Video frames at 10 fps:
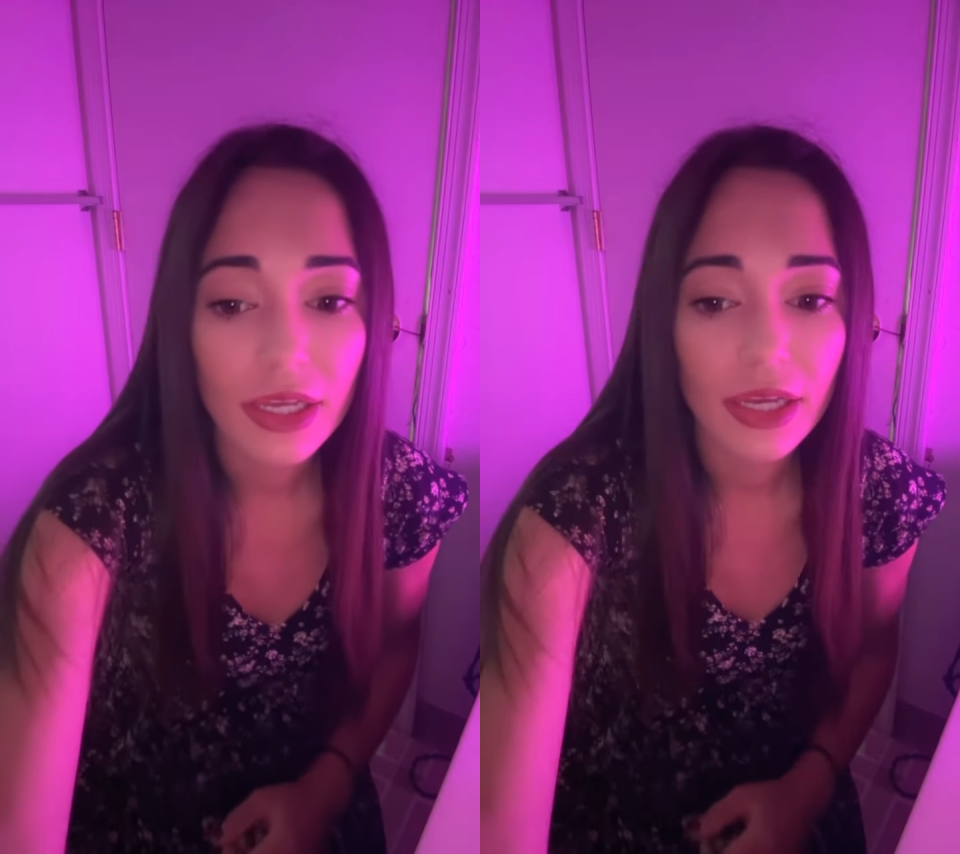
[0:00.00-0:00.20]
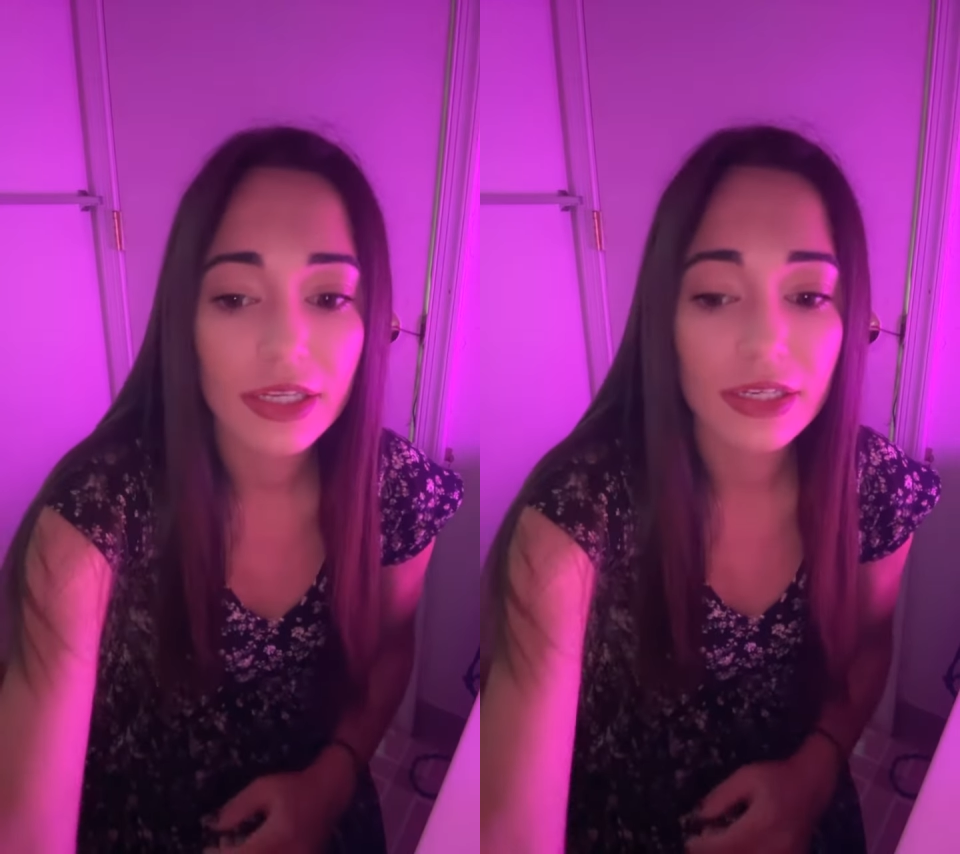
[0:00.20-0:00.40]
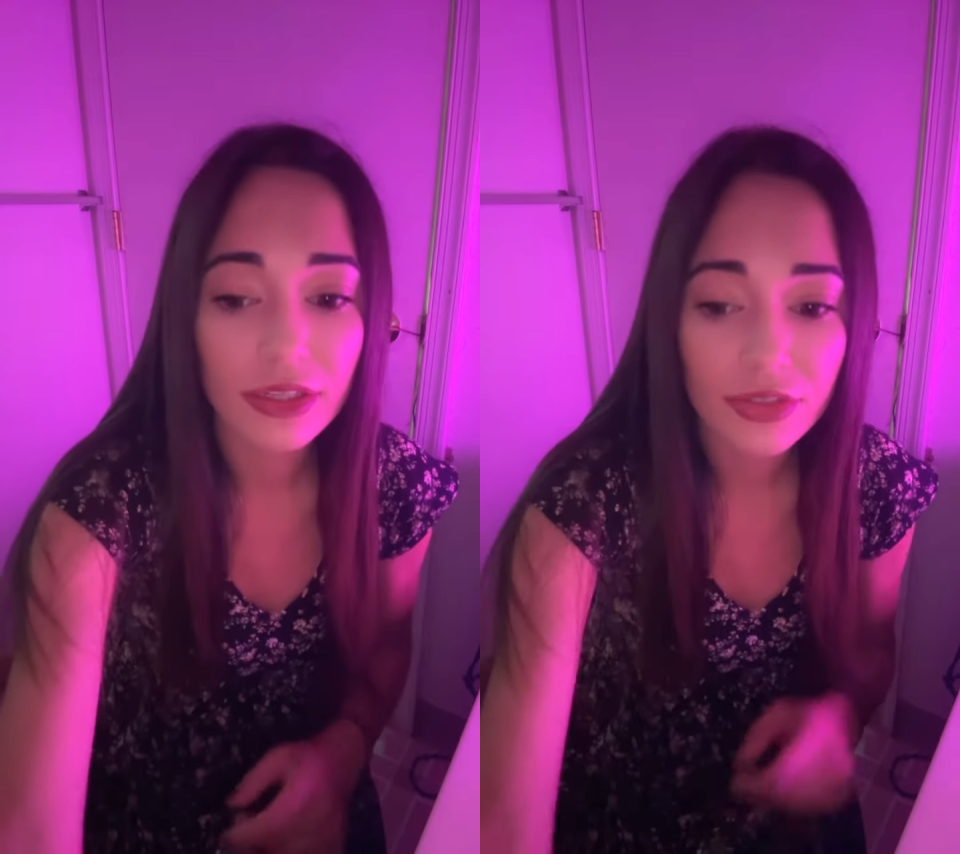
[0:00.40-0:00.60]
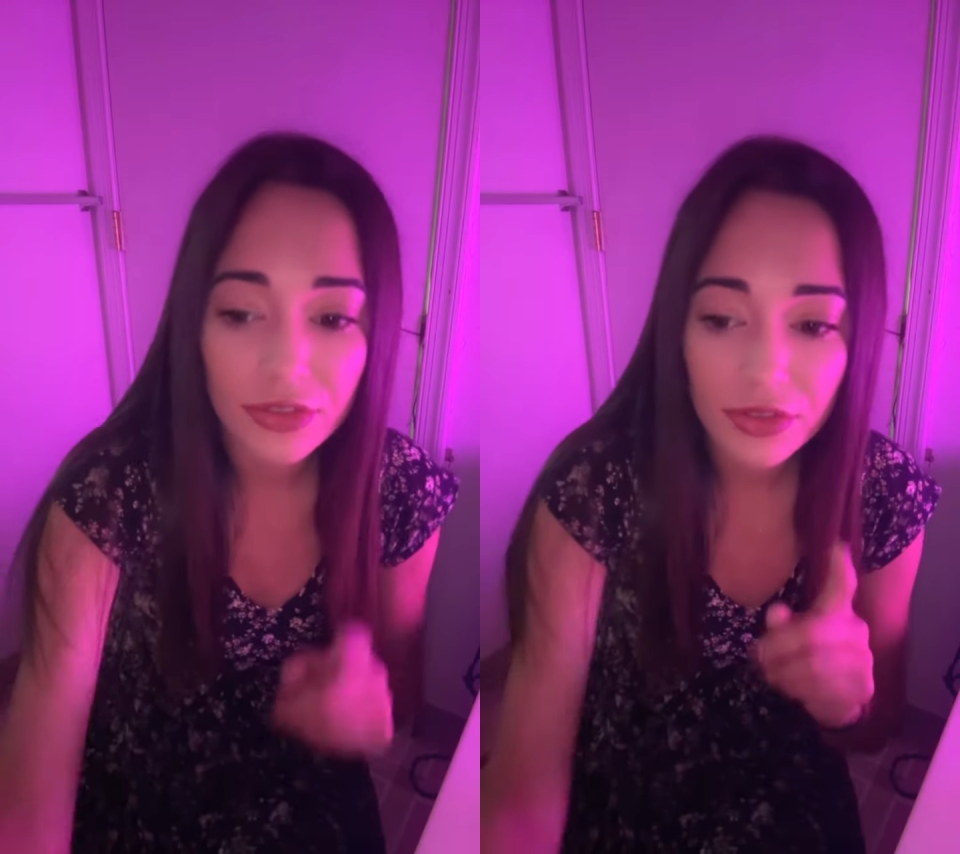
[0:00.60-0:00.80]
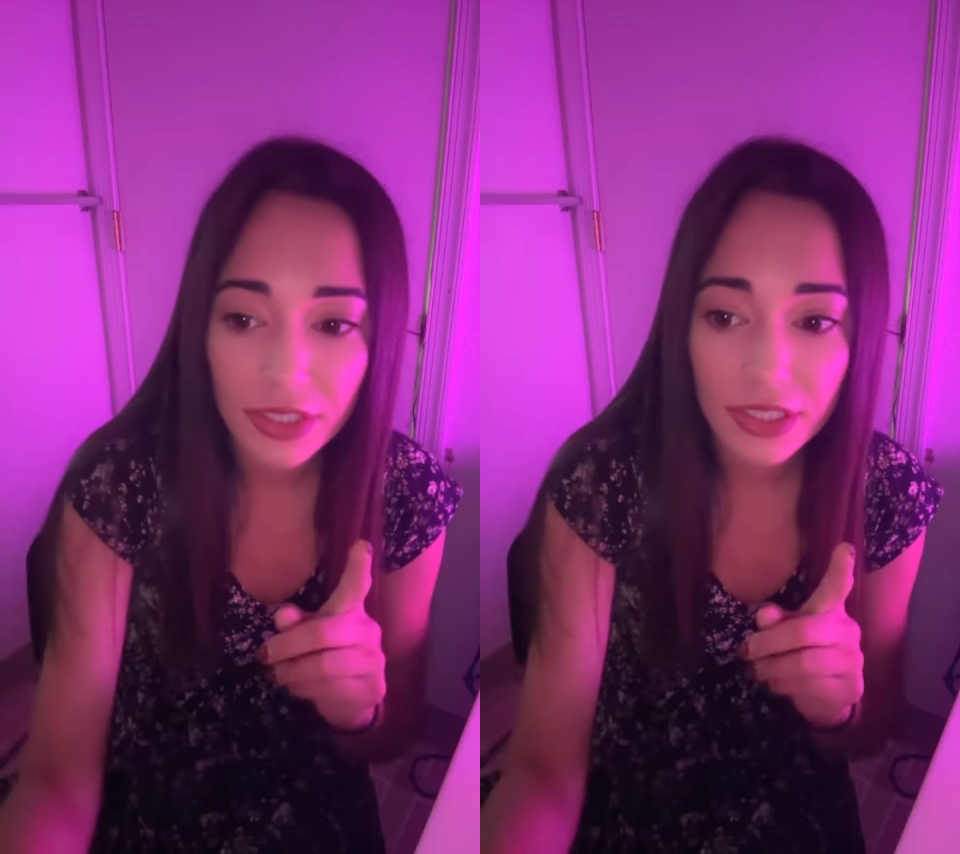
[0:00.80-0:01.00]
And another
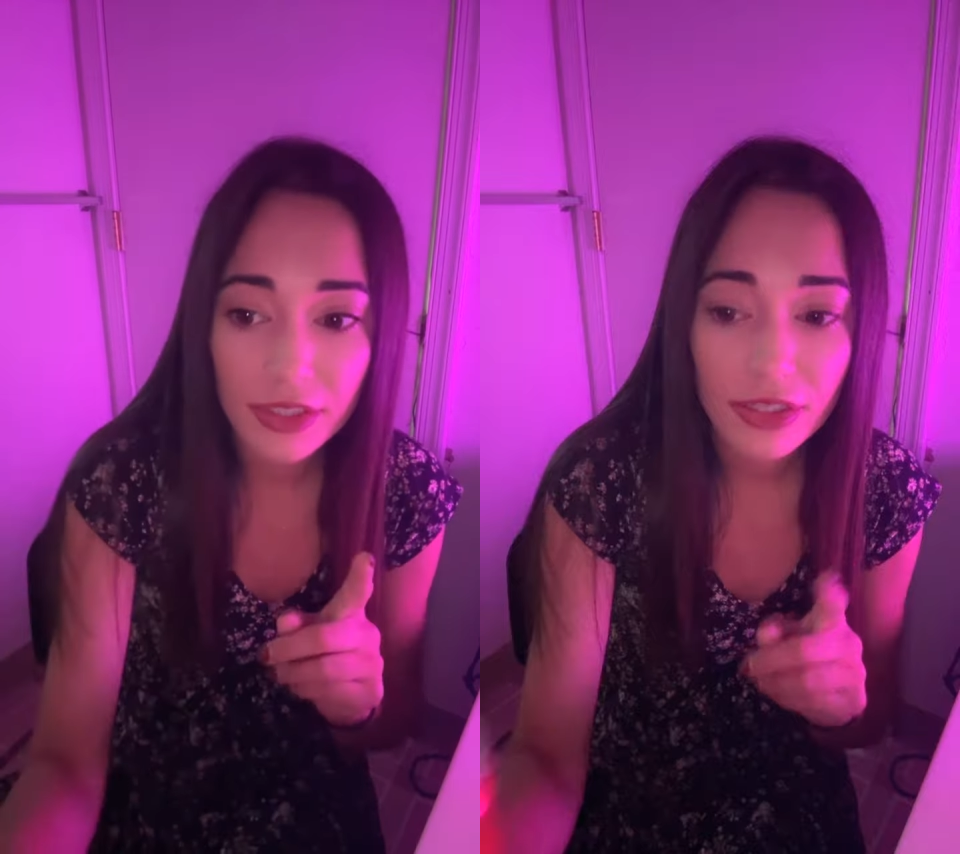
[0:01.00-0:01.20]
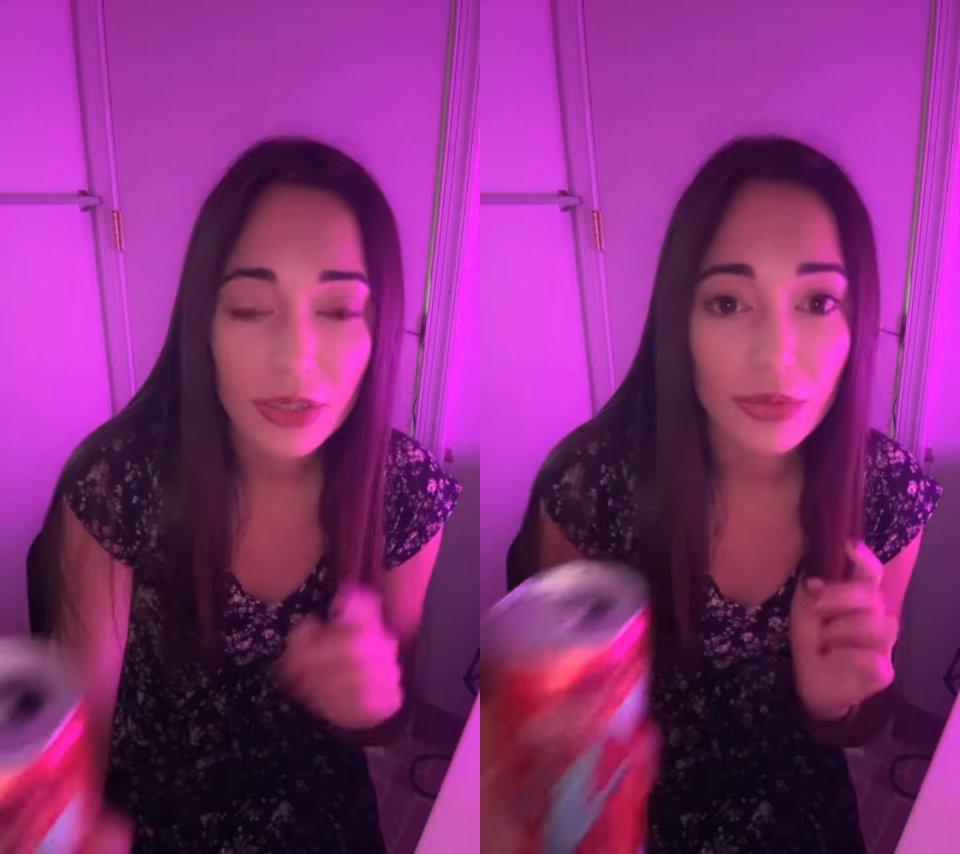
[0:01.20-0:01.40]
thing,